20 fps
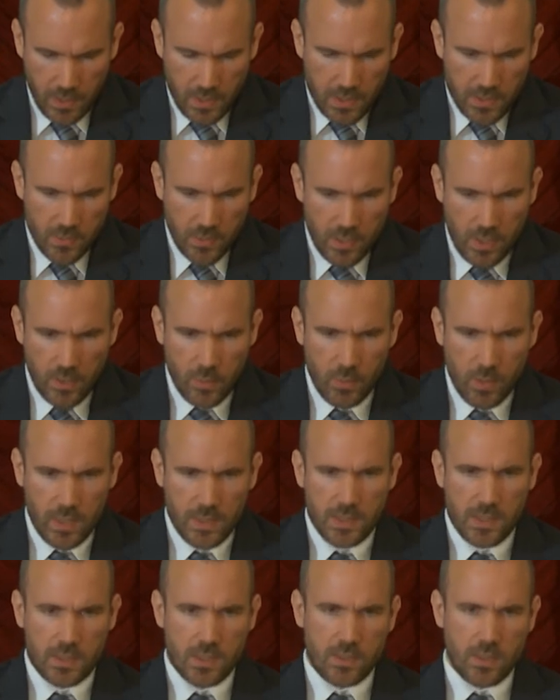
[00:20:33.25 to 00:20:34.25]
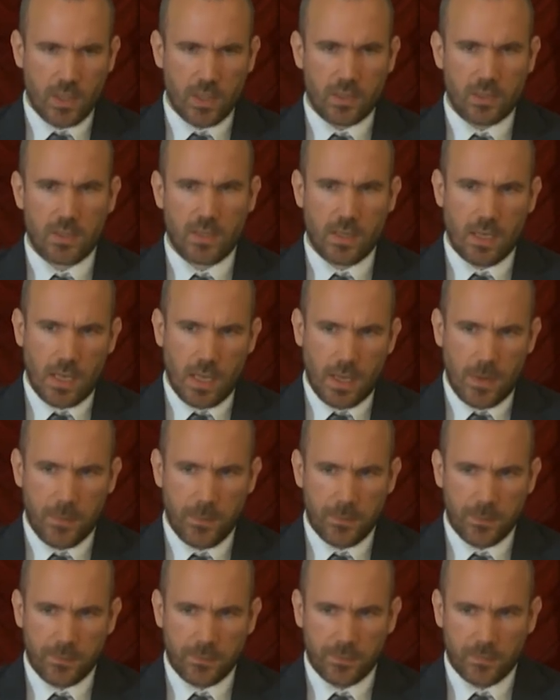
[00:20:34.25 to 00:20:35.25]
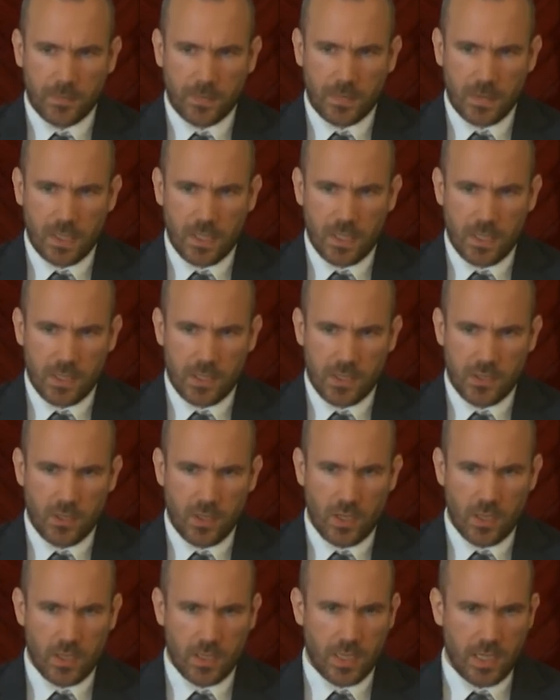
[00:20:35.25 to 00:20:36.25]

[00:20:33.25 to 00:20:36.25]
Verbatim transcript: So in other words, it's not a